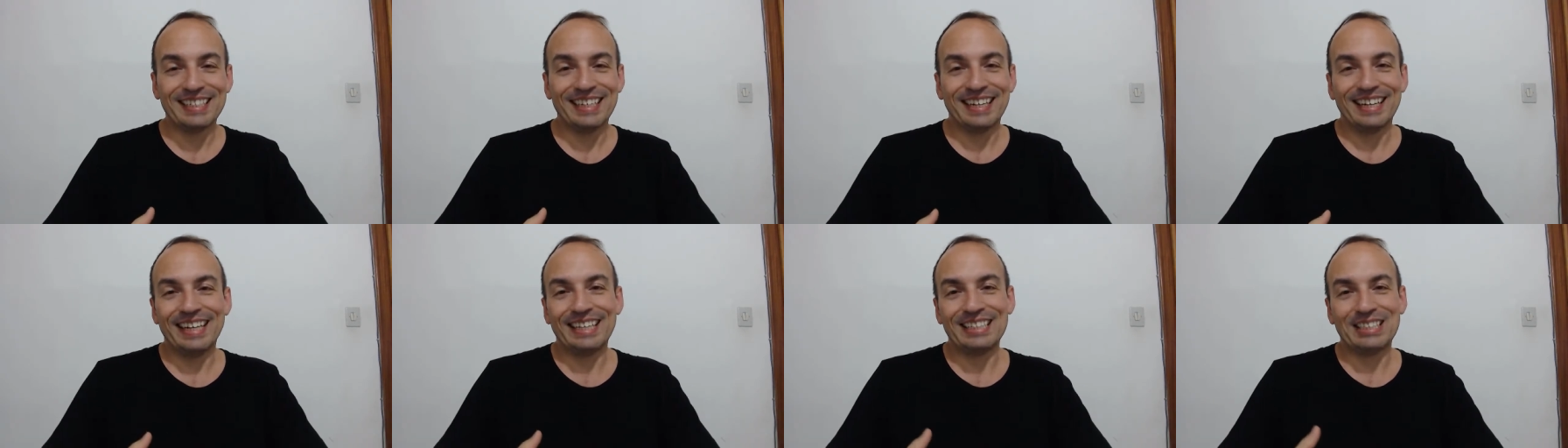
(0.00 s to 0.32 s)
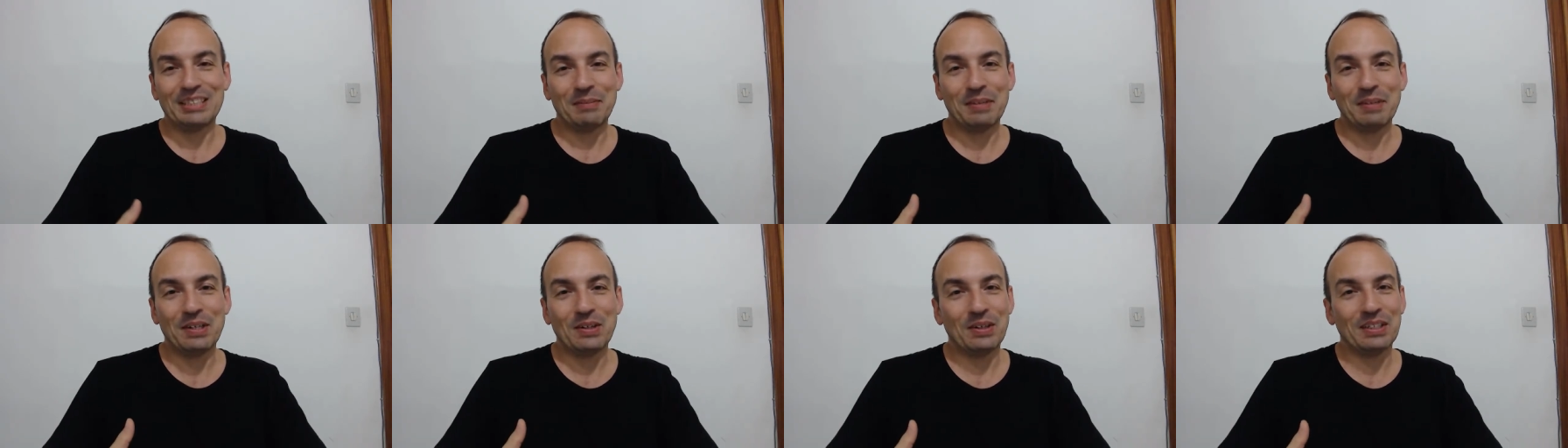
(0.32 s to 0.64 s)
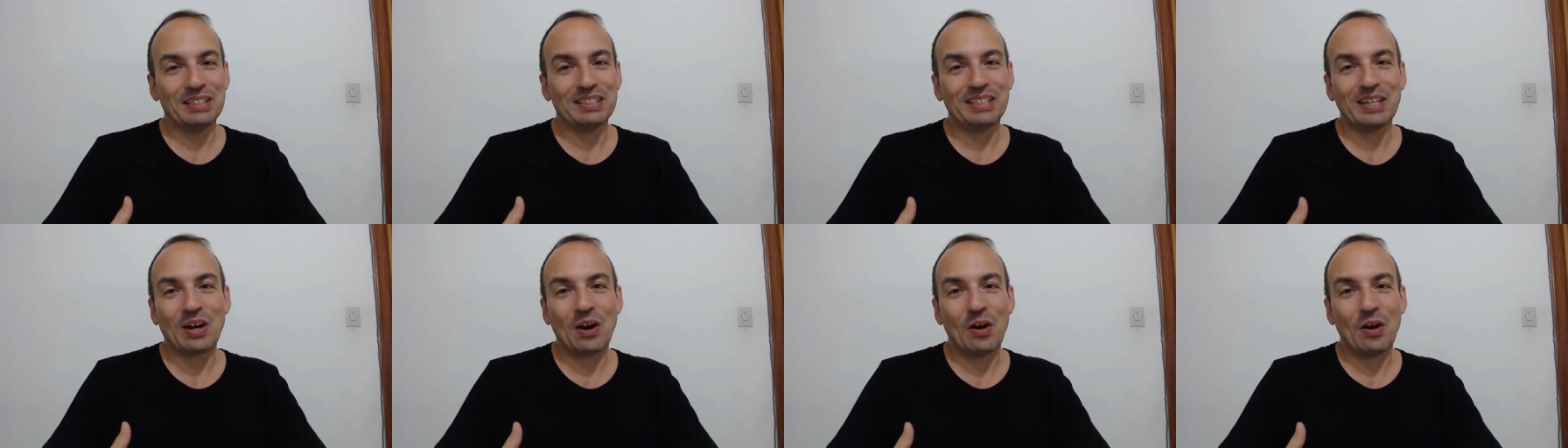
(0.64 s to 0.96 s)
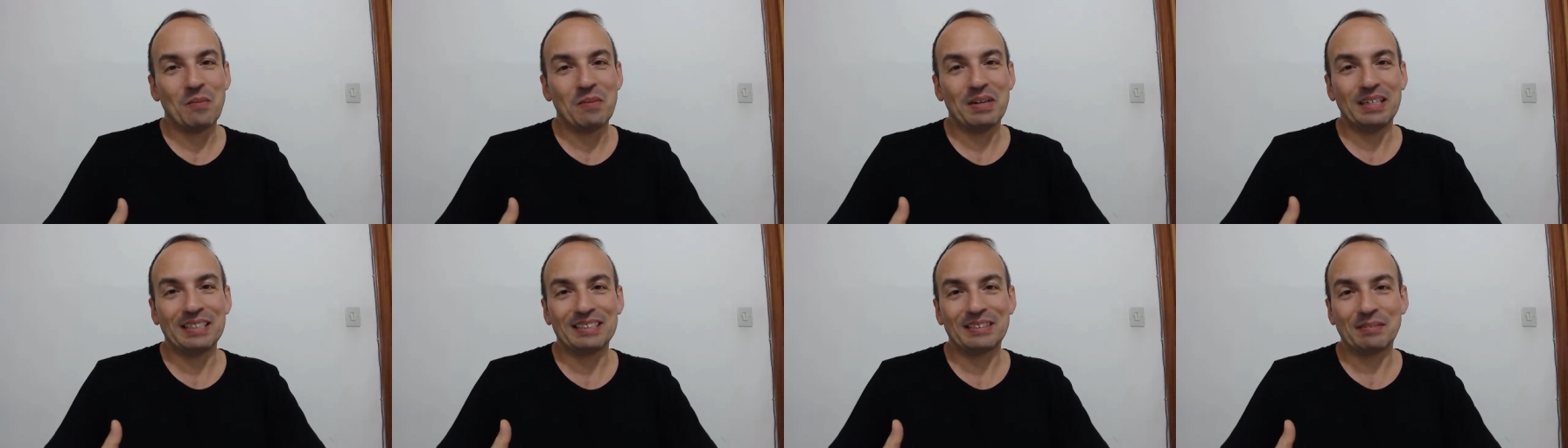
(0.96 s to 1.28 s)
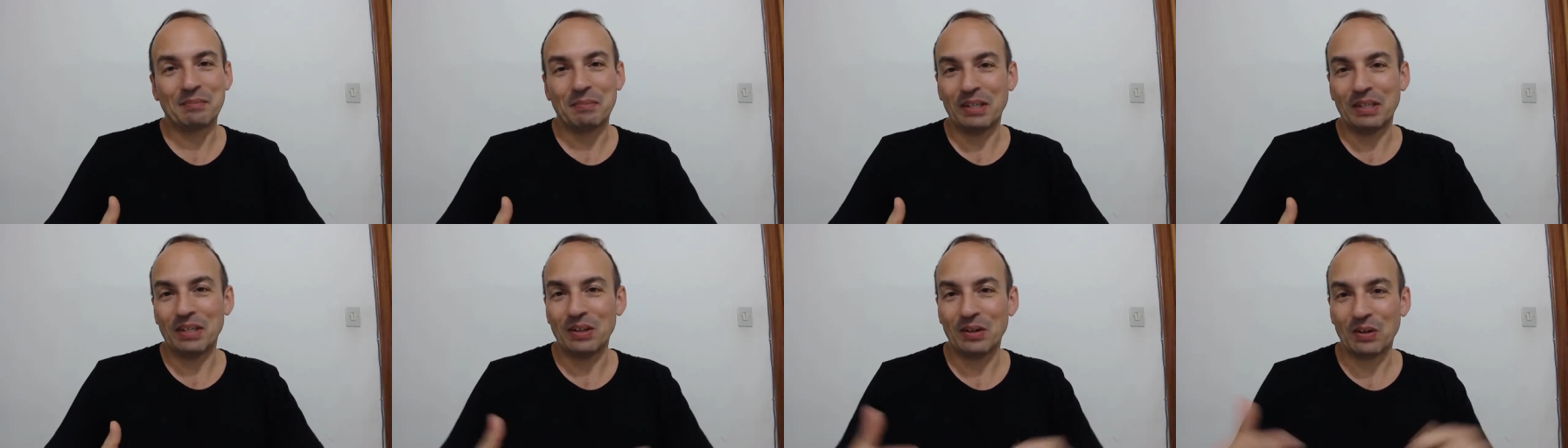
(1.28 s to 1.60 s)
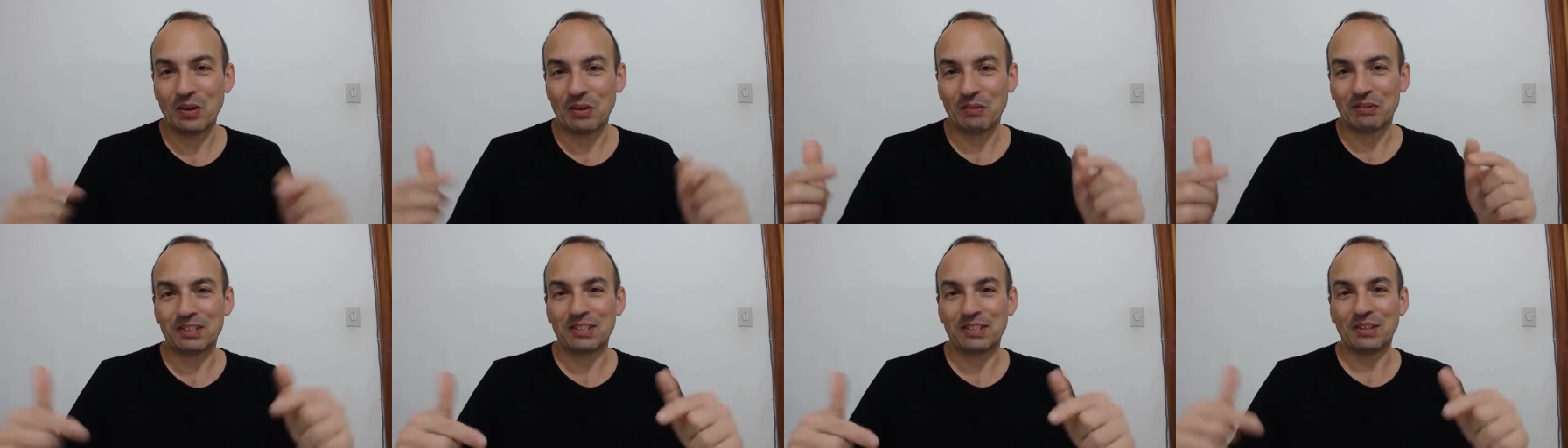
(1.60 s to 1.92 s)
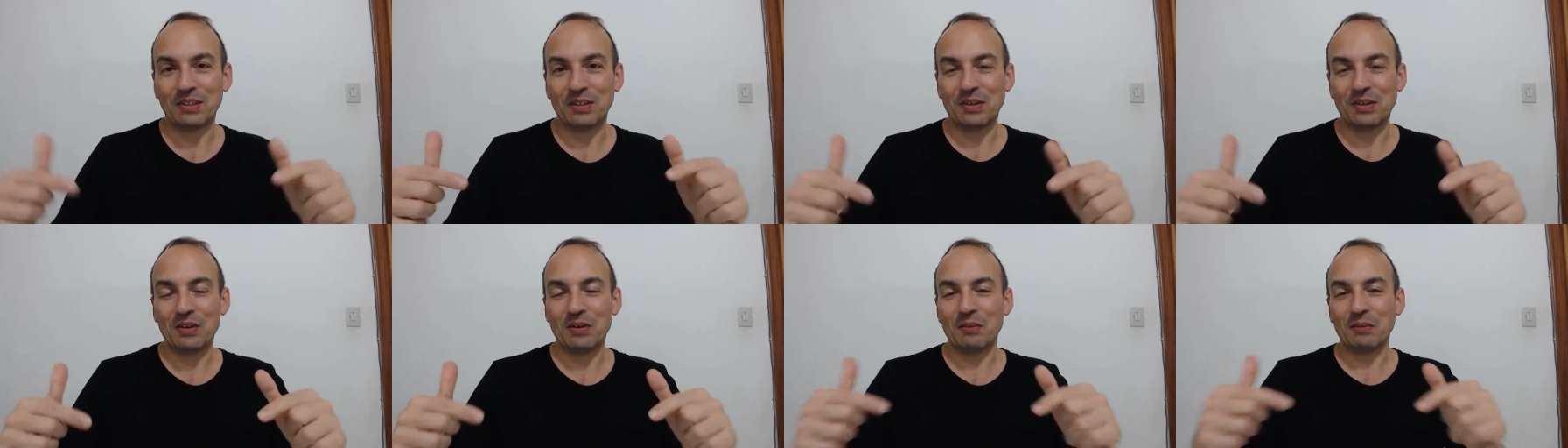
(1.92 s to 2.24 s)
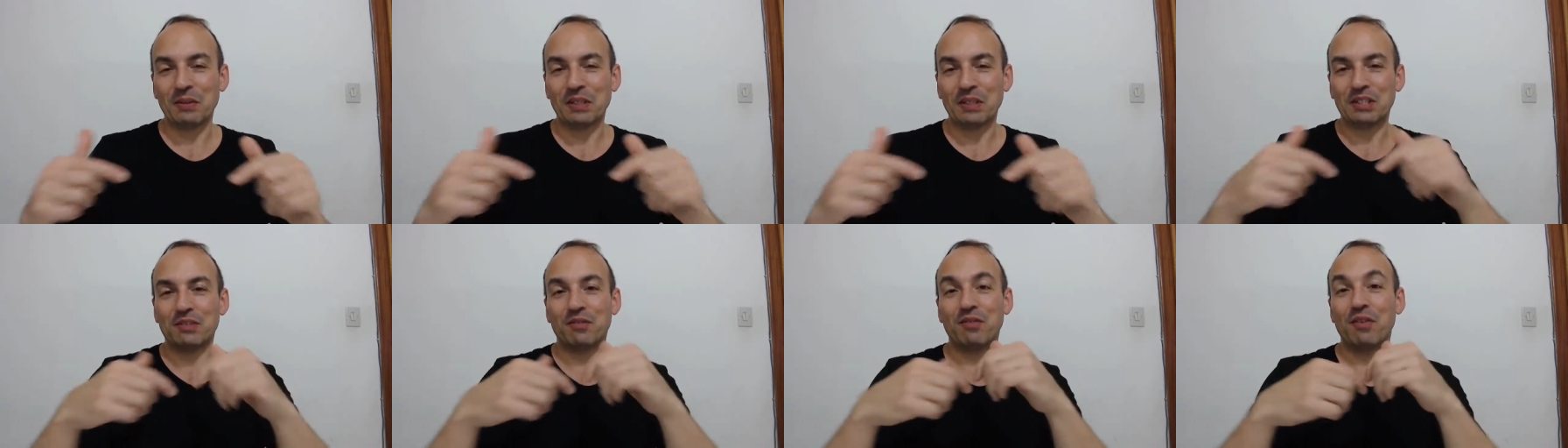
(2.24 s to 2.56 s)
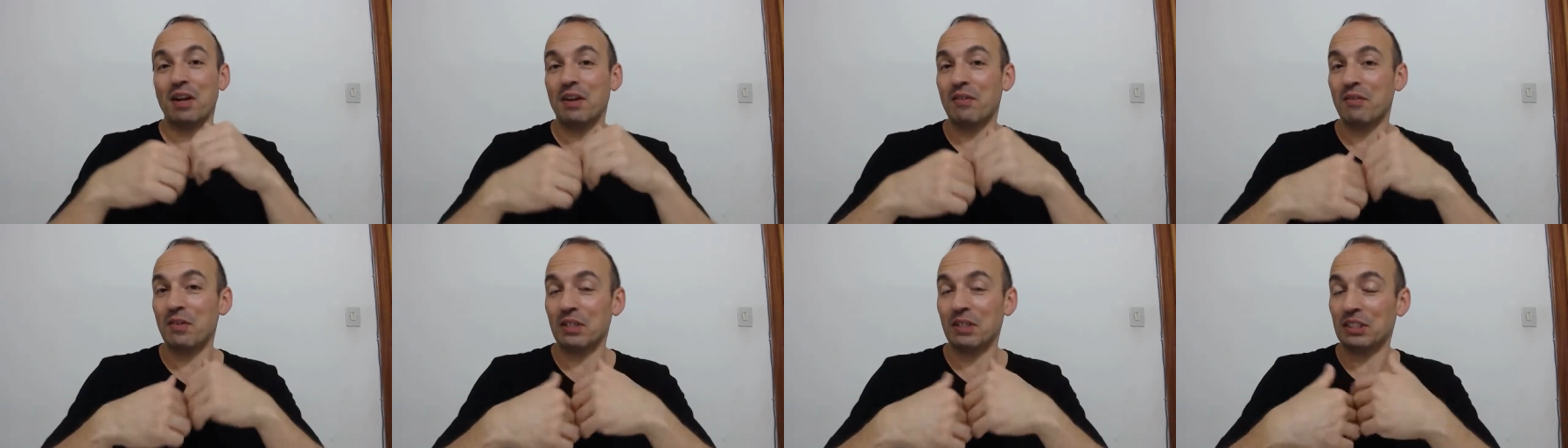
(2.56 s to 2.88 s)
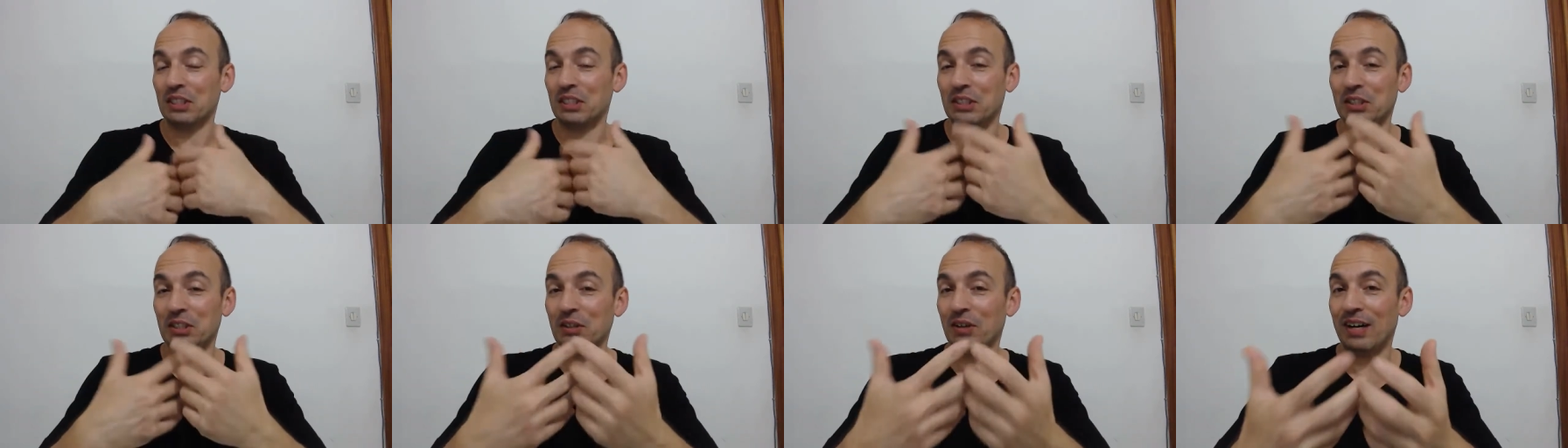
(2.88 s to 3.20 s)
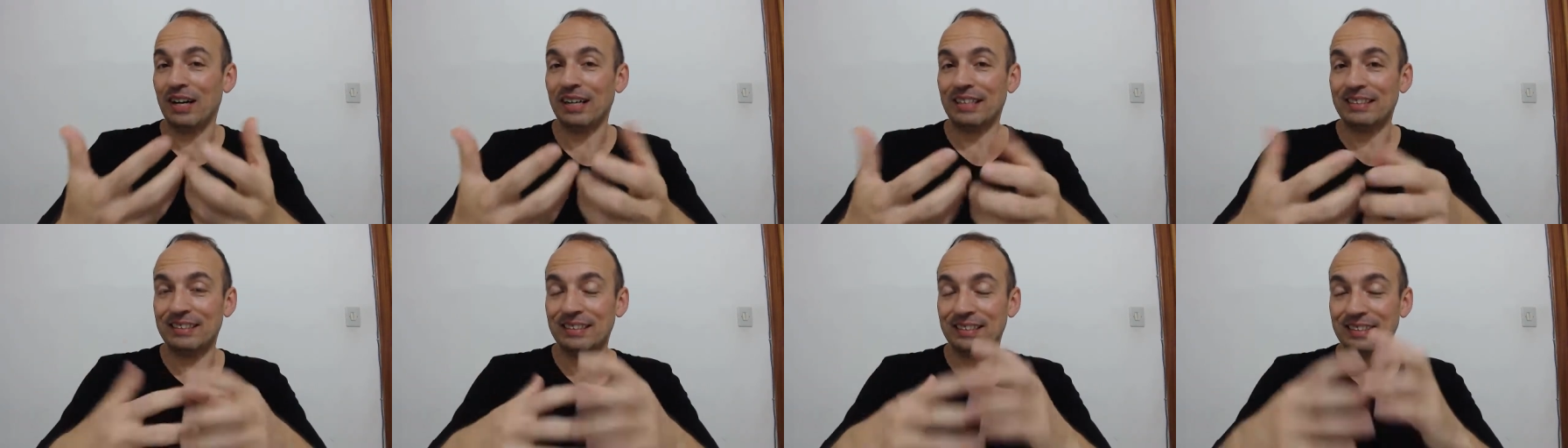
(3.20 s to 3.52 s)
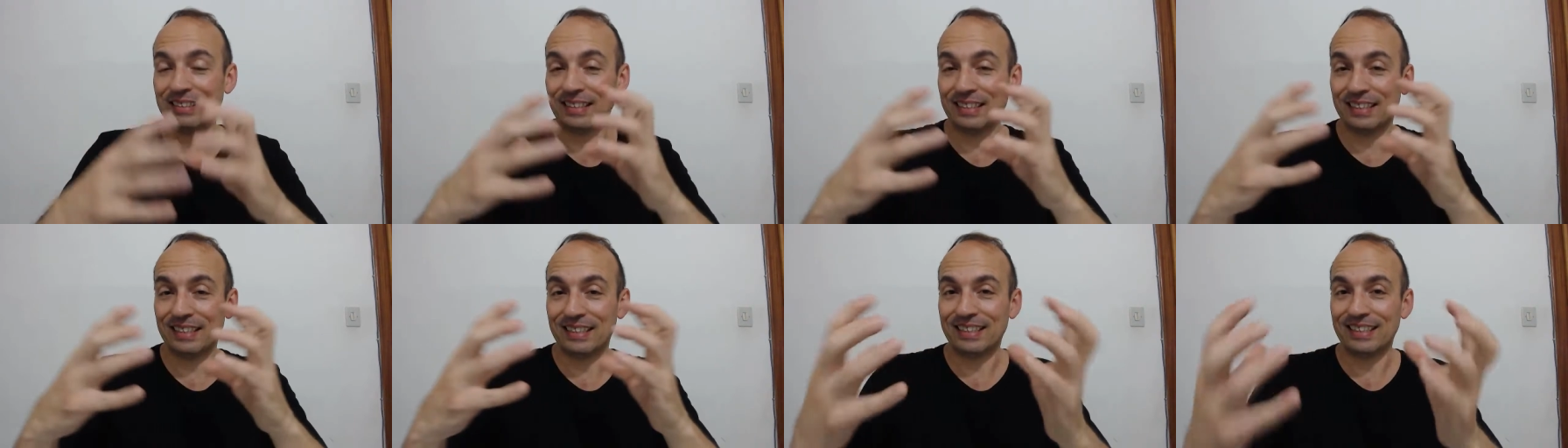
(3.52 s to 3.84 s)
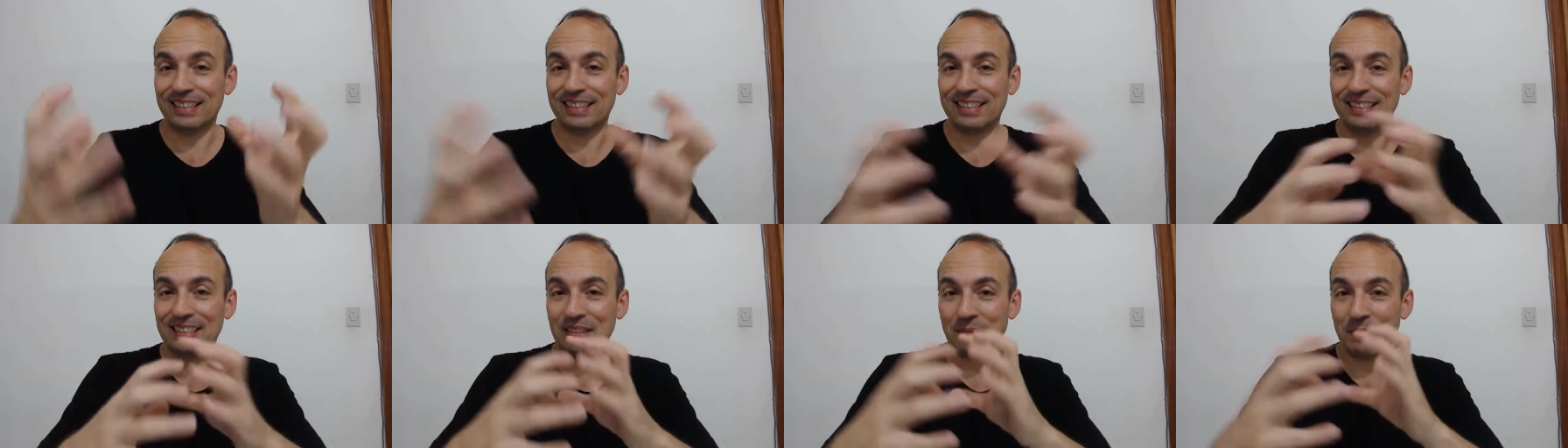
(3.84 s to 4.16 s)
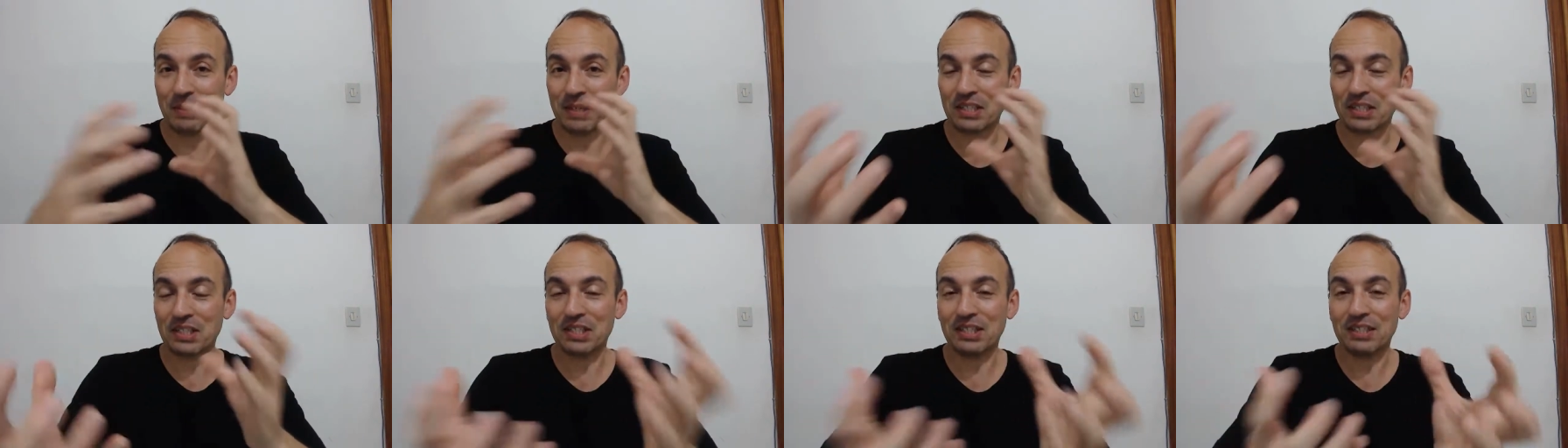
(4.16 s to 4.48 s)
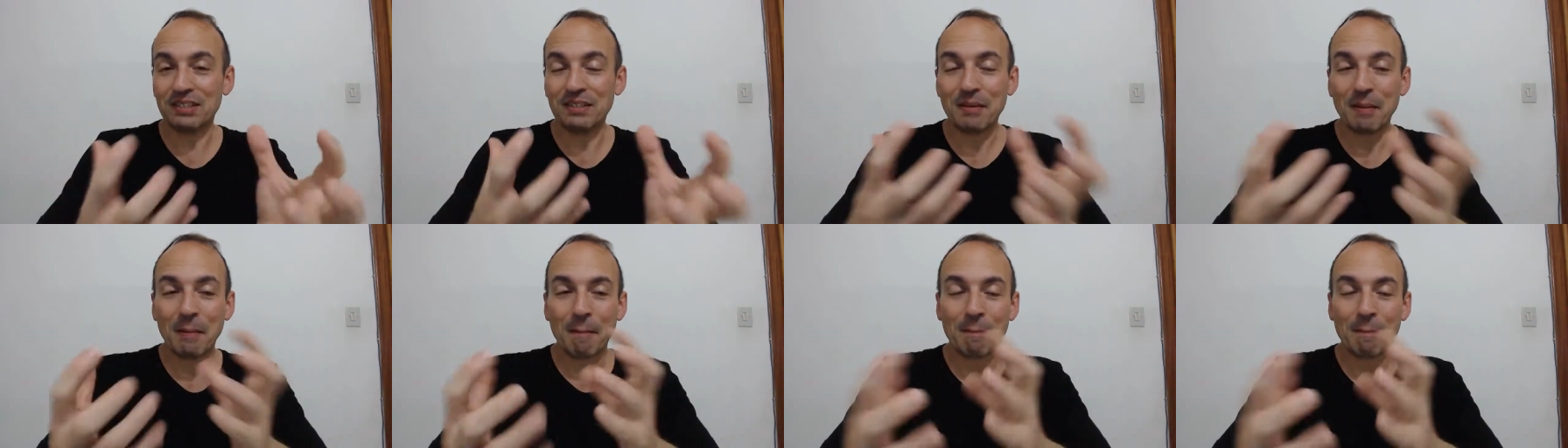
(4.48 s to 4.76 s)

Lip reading: Let me know in the comment below, so which flavor did you add in the mixture,